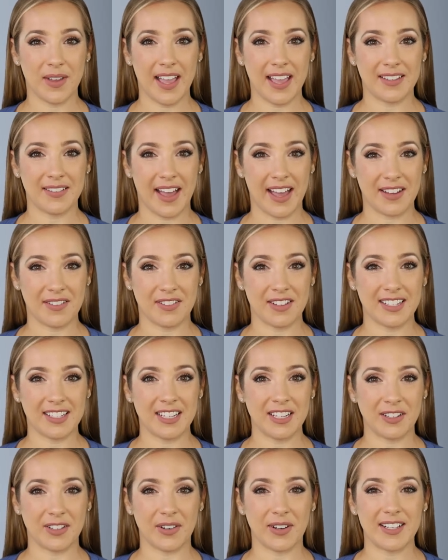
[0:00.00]
It
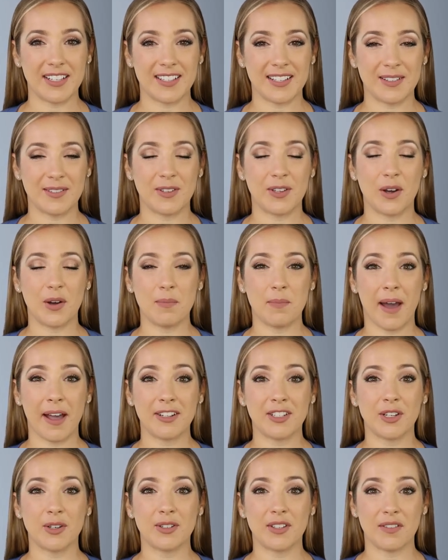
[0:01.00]
benefits increase in yield by
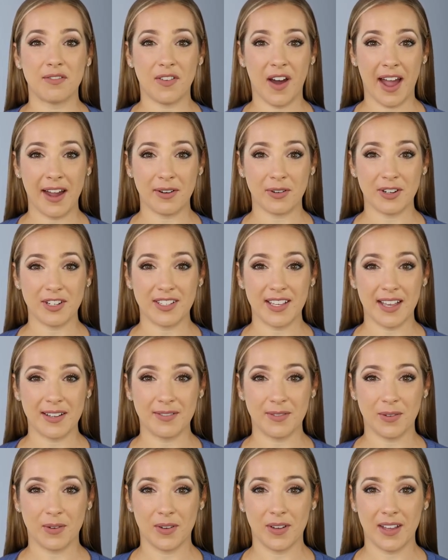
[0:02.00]

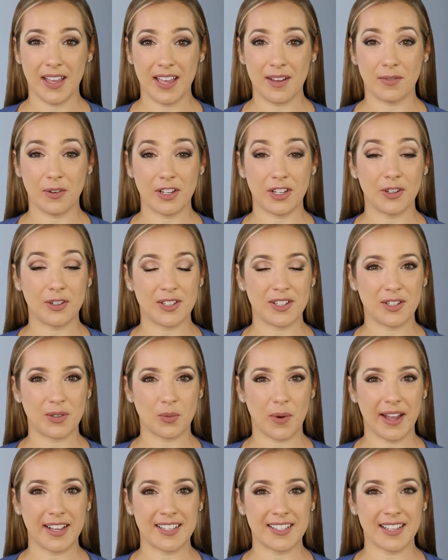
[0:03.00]
2-5%. It
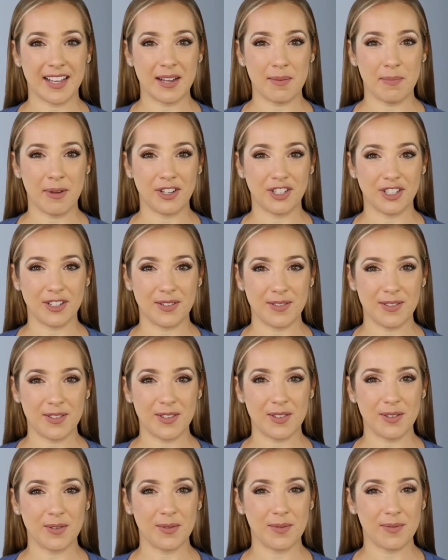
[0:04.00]
reduces waste and
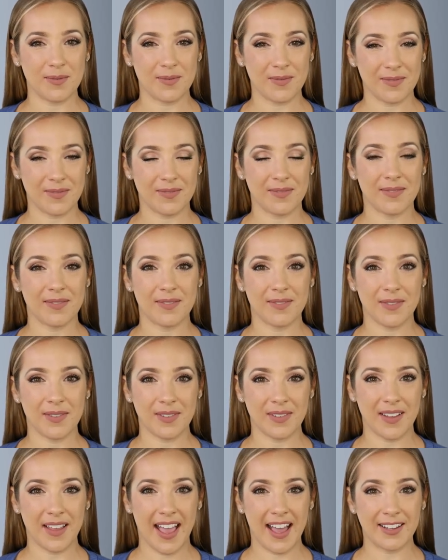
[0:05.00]
emissions.
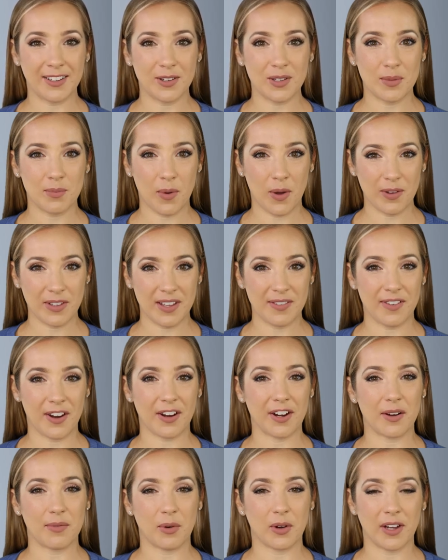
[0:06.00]
Handles
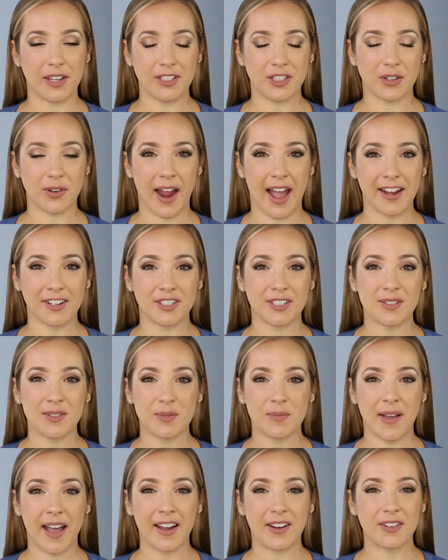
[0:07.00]
multivariable
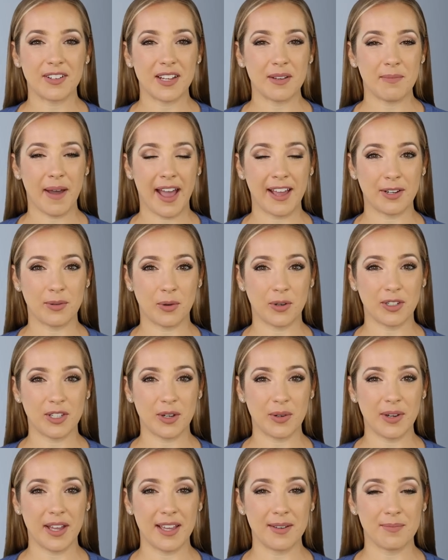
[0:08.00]
interactions better than manual
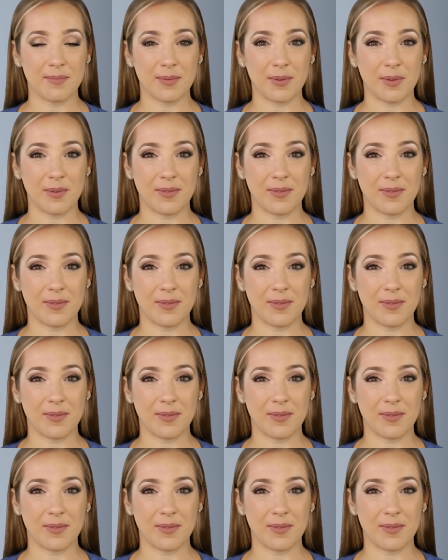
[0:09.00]
tuning.